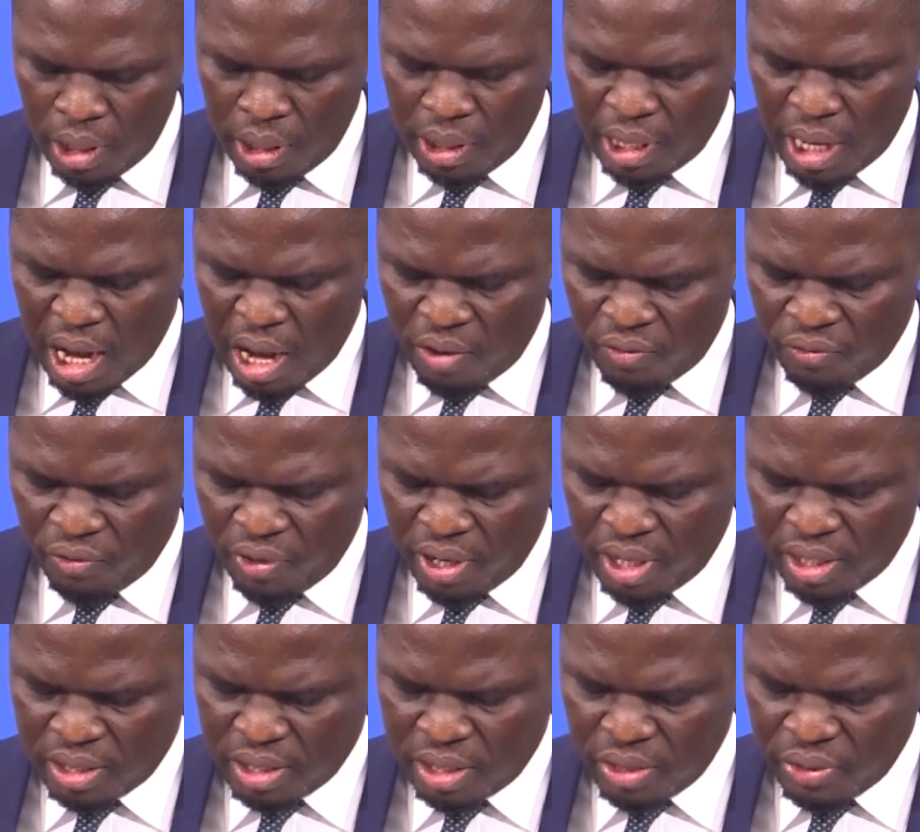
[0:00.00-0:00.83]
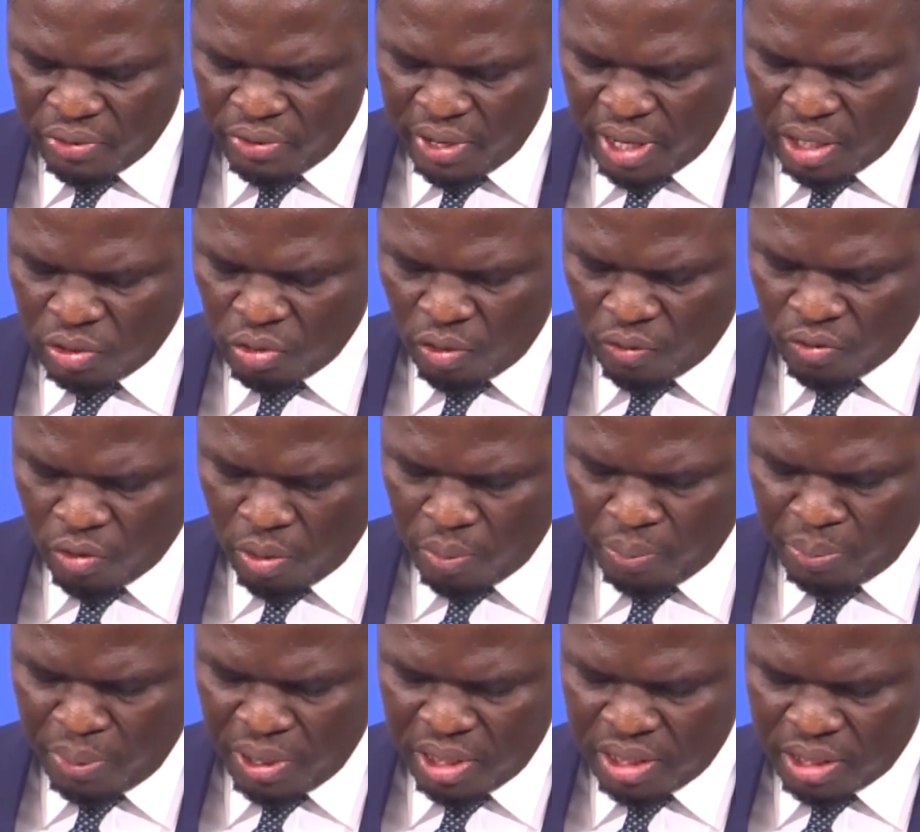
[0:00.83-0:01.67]
the average rate of
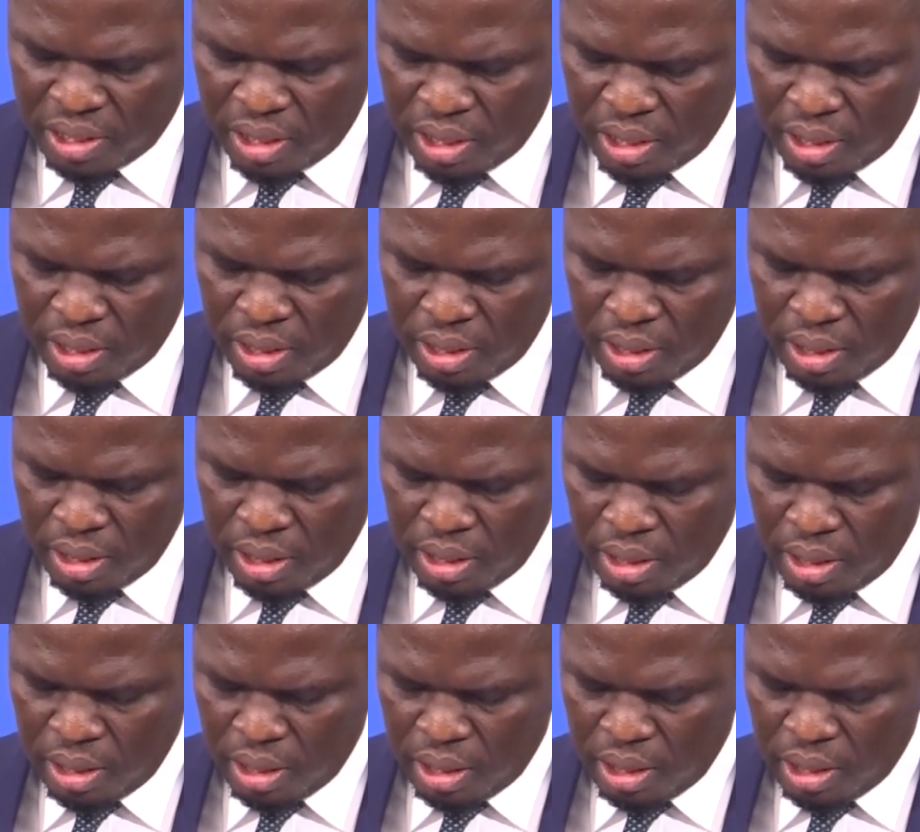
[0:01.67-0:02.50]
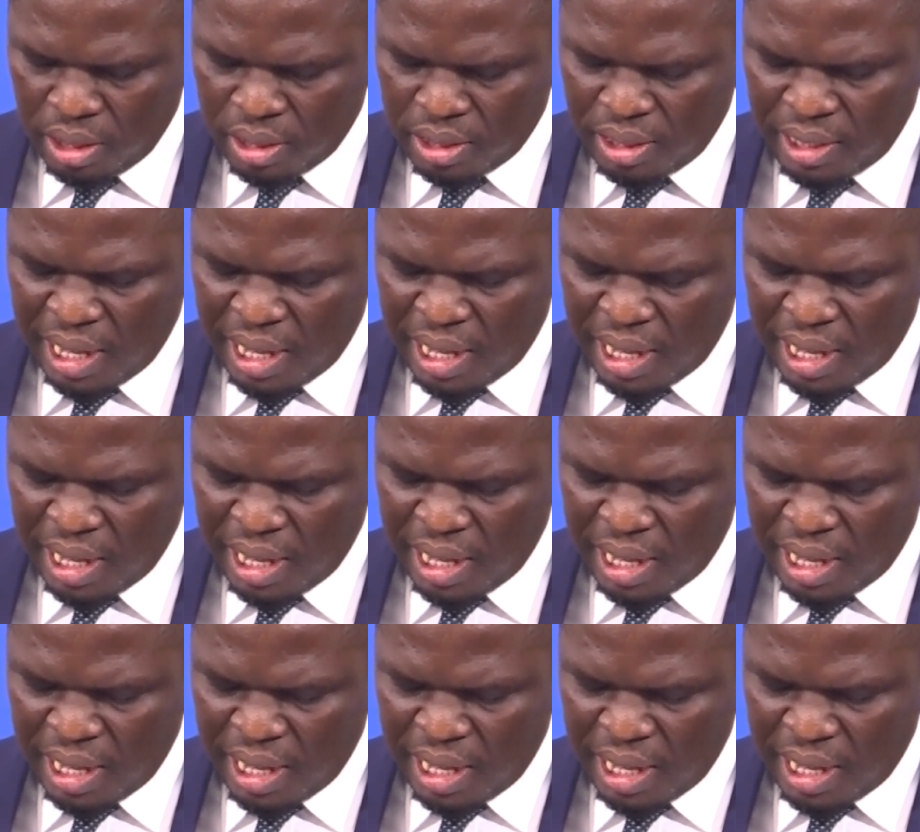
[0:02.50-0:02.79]
completion is